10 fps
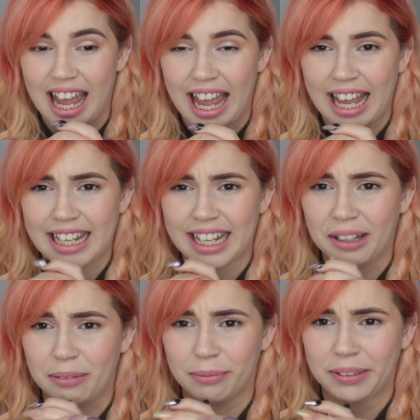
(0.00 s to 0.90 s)
And
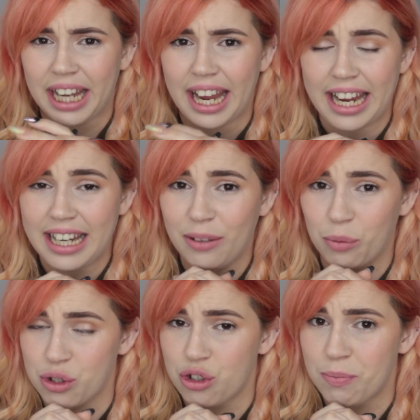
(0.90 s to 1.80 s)
yeah, it
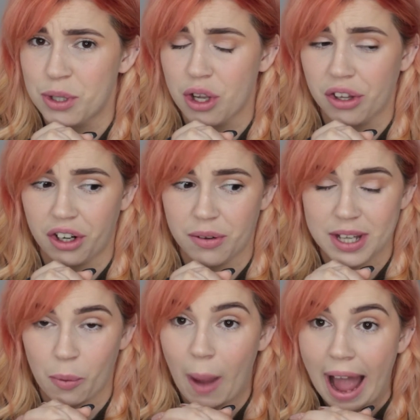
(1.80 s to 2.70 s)
was super solid. I was
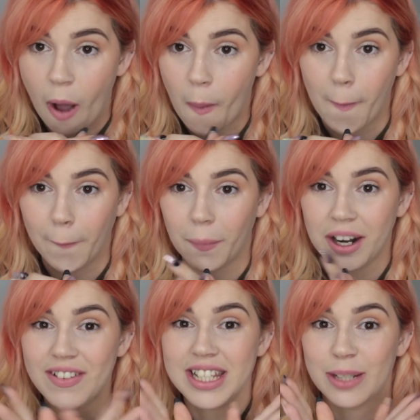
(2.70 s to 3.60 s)
like, wow, what
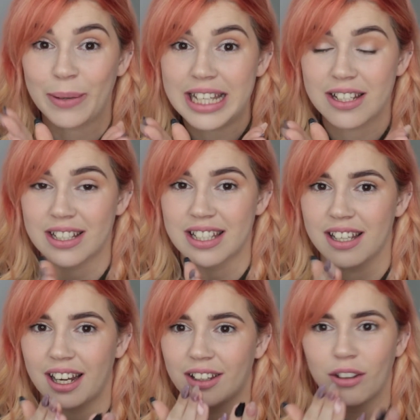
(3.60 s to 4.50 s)
if it's twins? Because it's
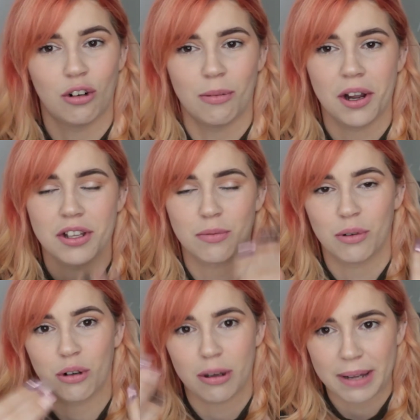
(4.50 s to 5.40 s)
like the hormones
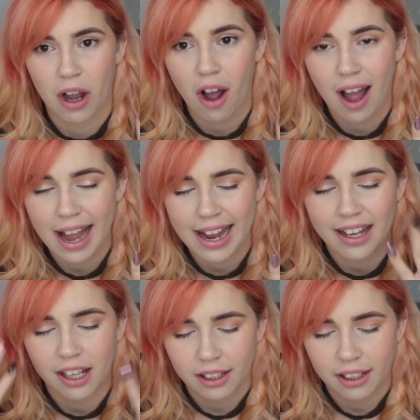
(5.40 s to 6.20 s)
would already be high.